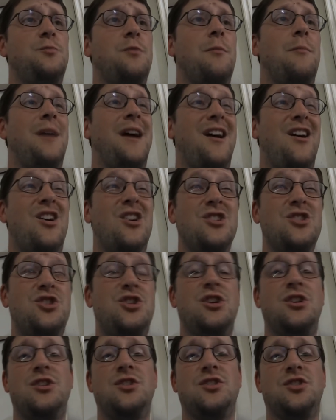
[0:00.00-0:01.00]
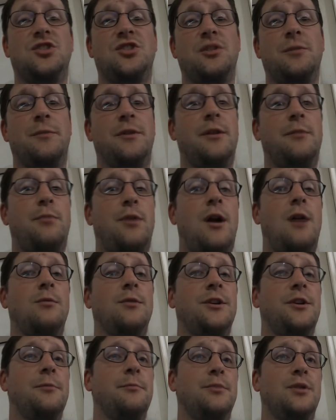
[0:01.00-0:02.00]
but my hunch is somebody
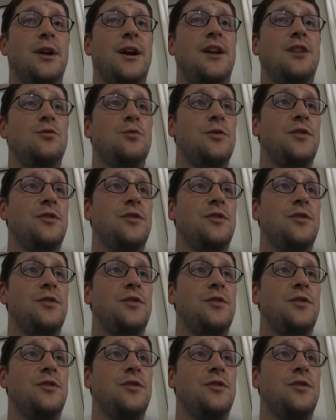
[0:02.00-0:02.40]
probably complained